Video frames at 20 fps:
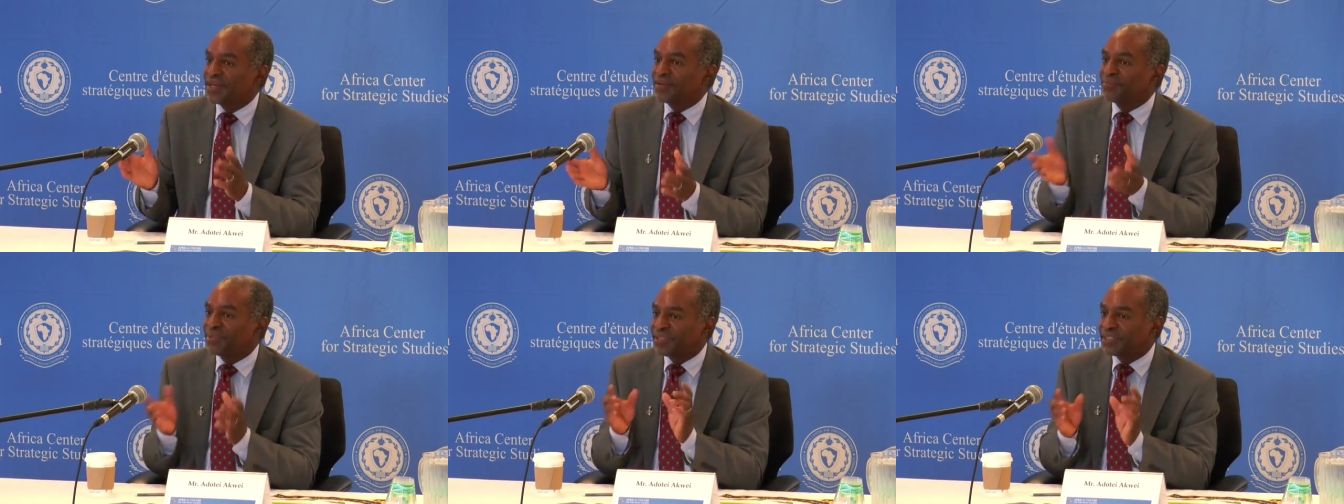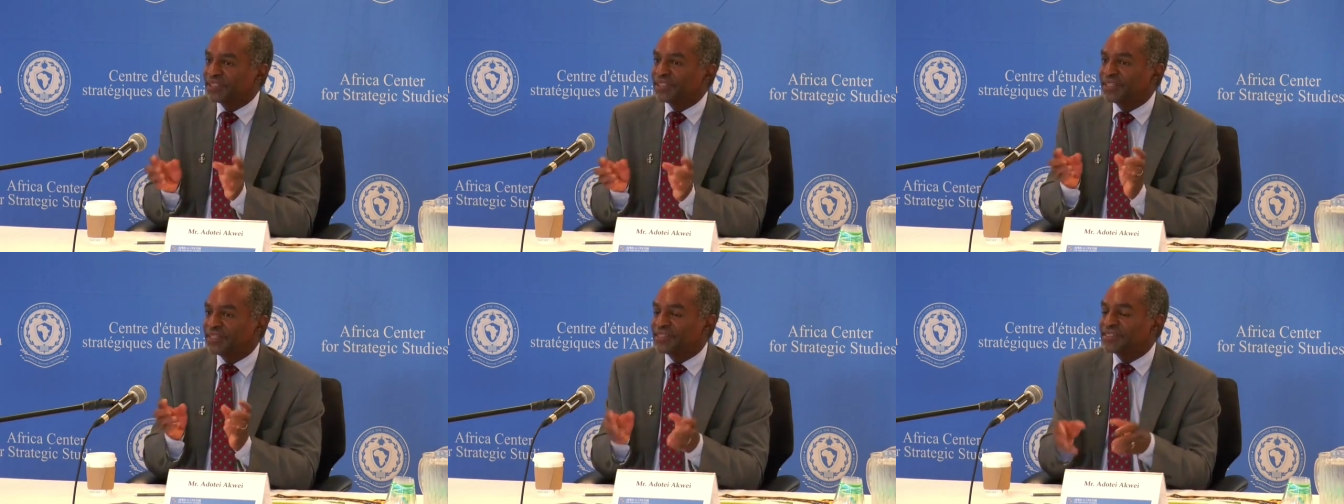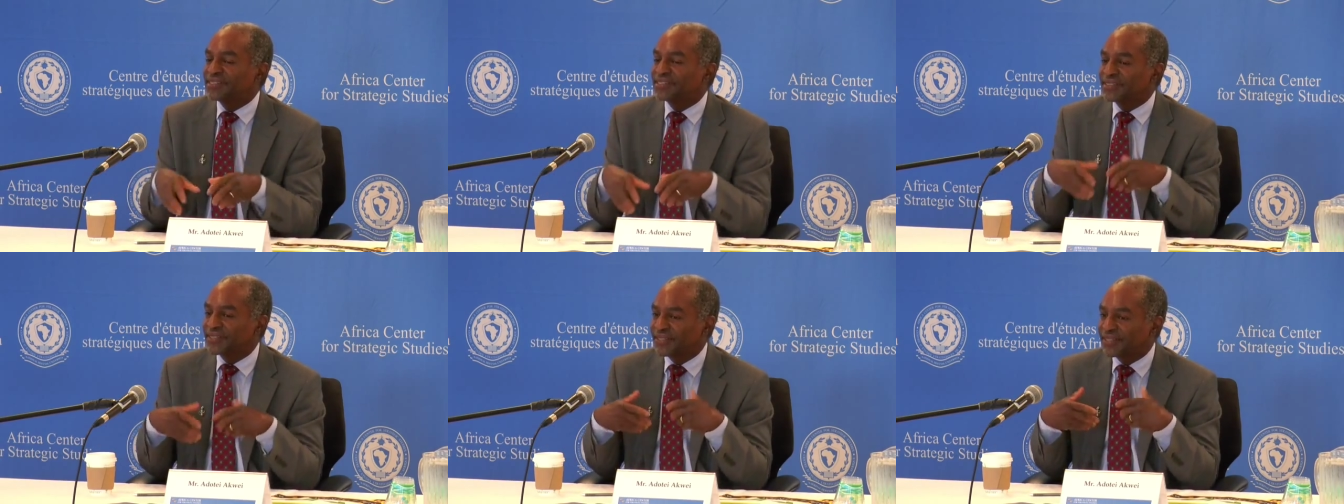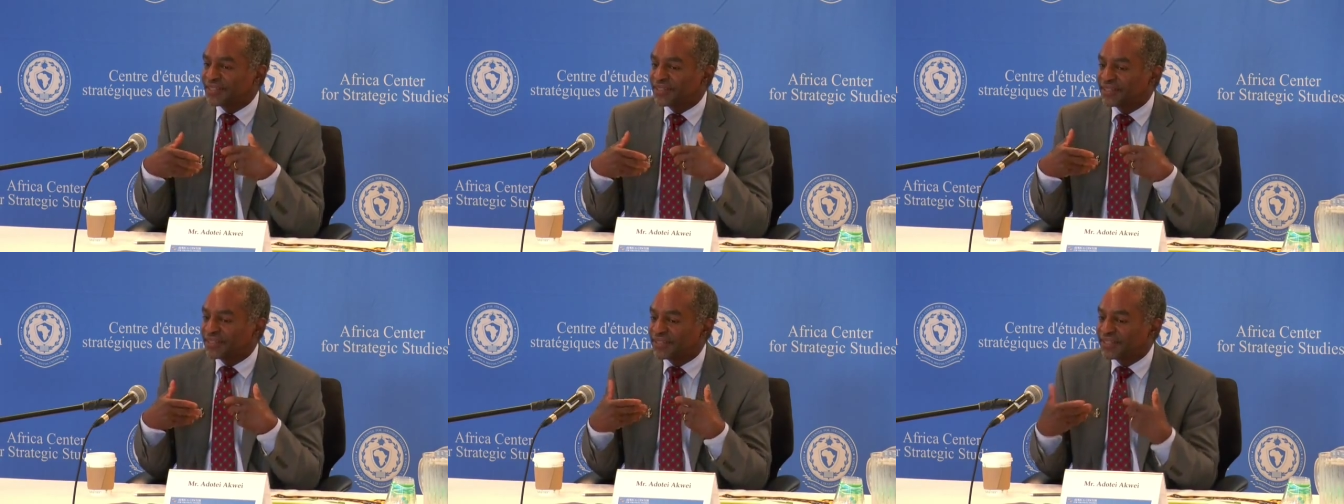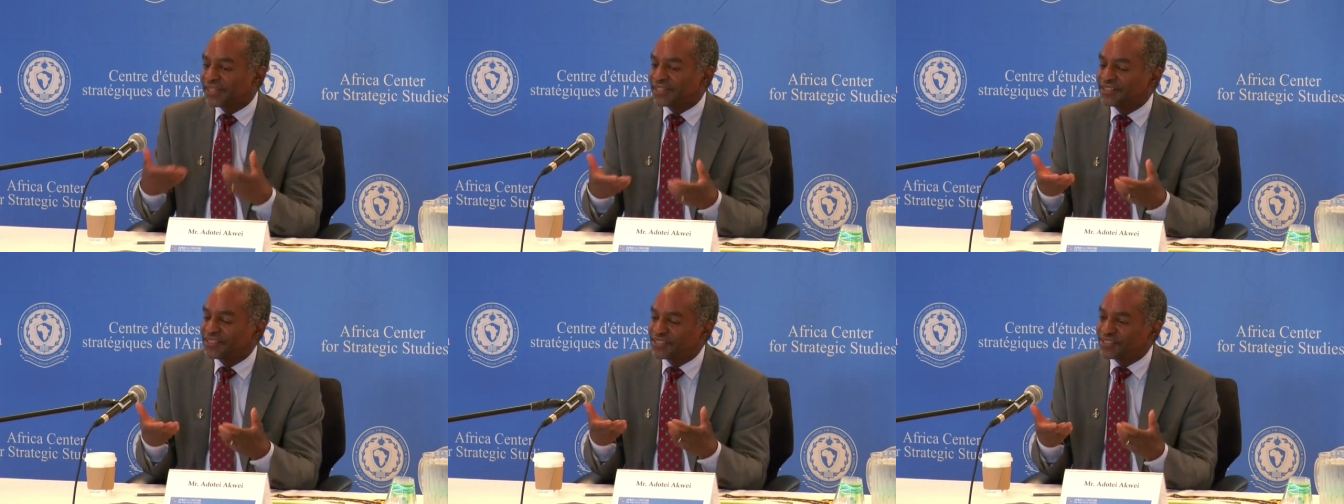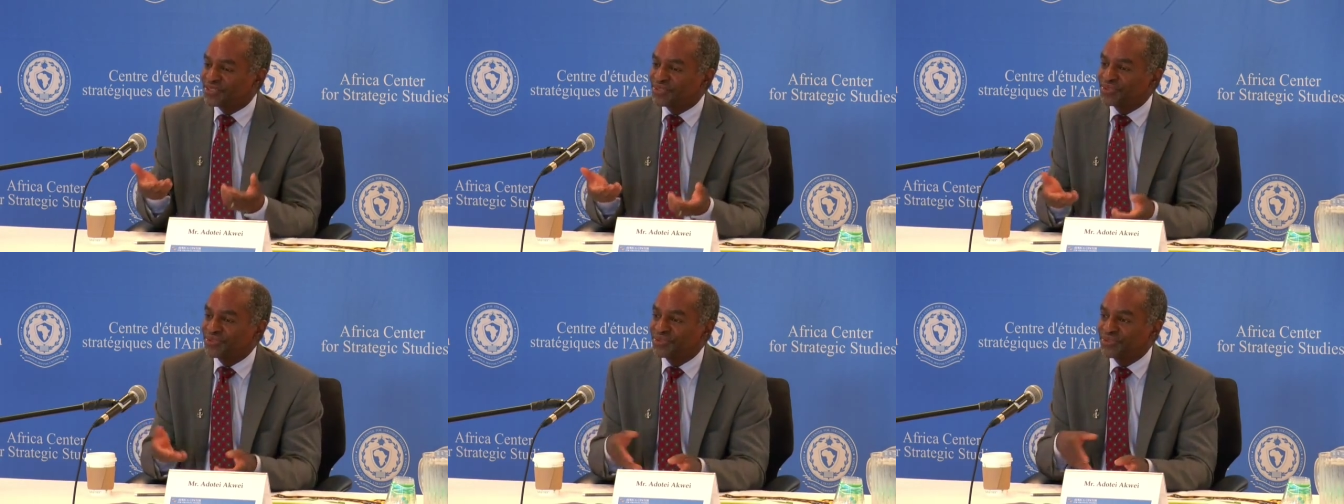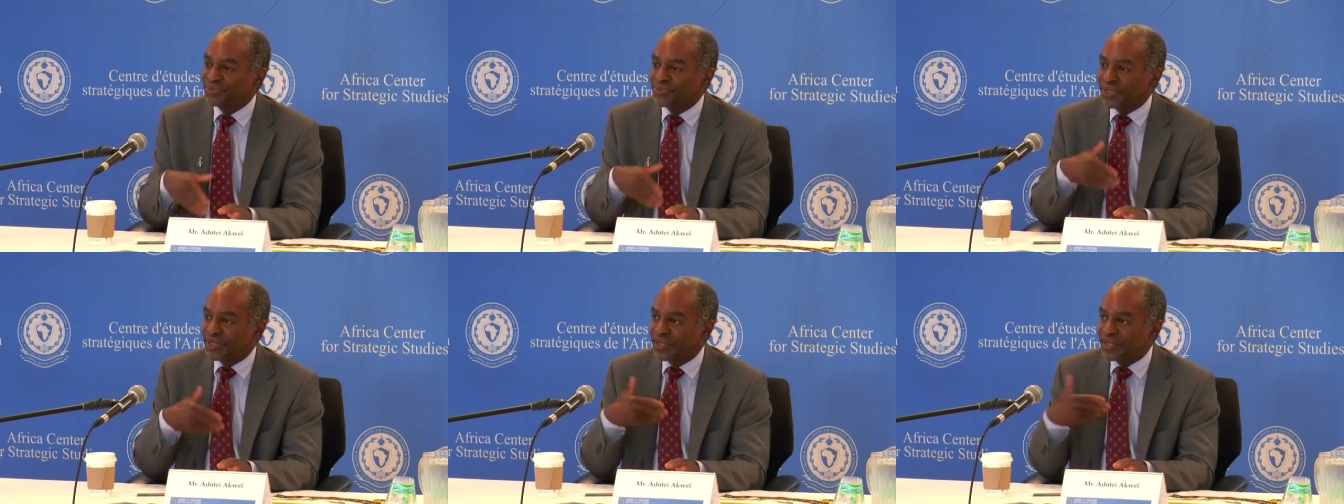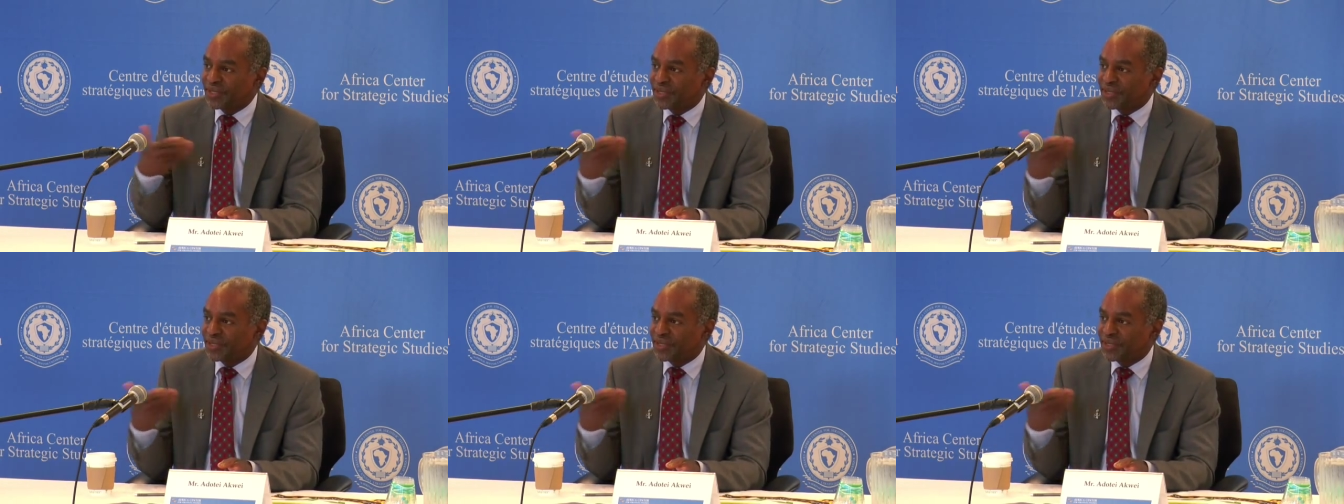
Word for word: but it is linked to